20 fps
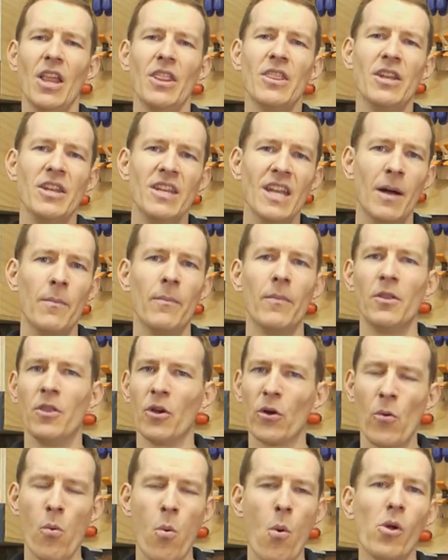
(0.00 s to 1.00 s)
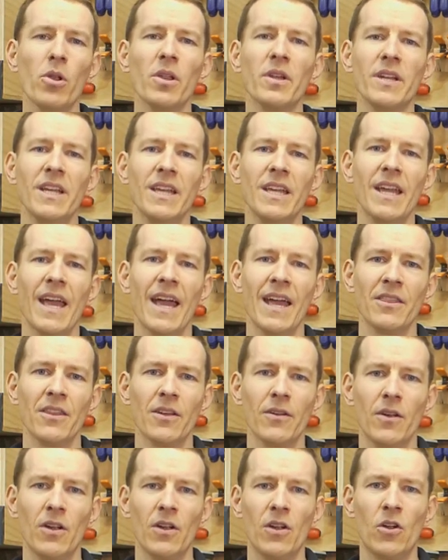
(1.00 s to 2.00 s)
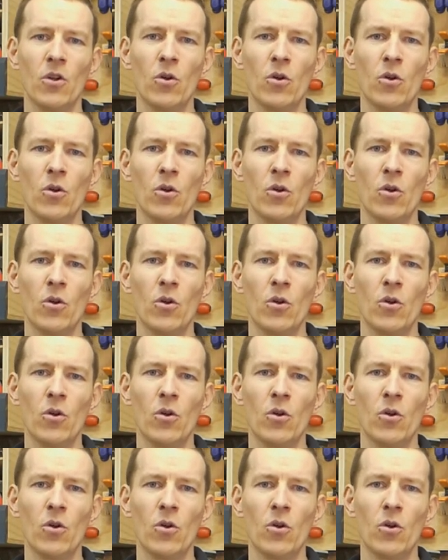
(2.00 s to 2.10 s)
the number, the quality, and the